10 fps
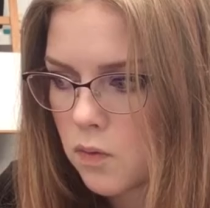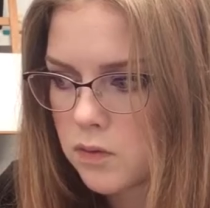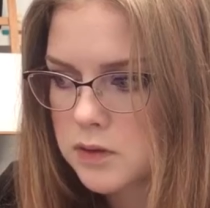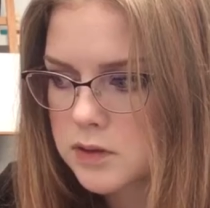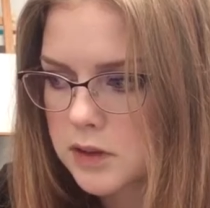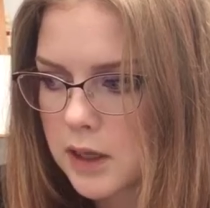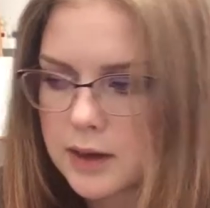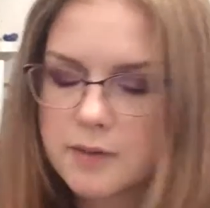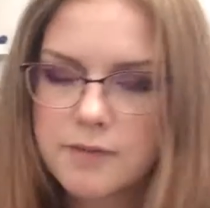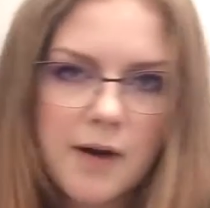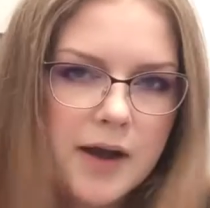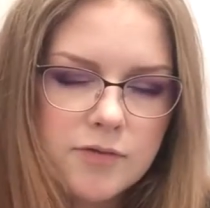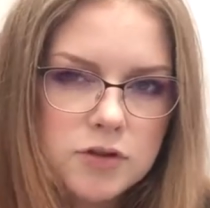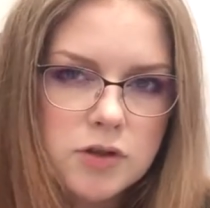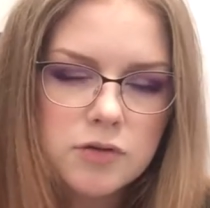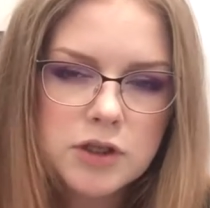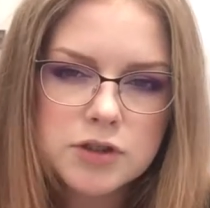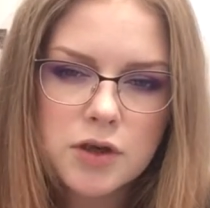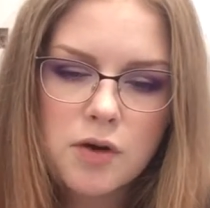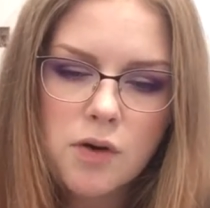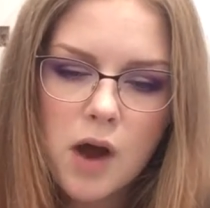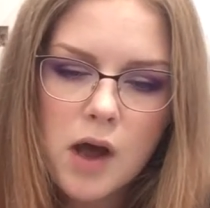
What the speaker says: was like 5 or so years ago,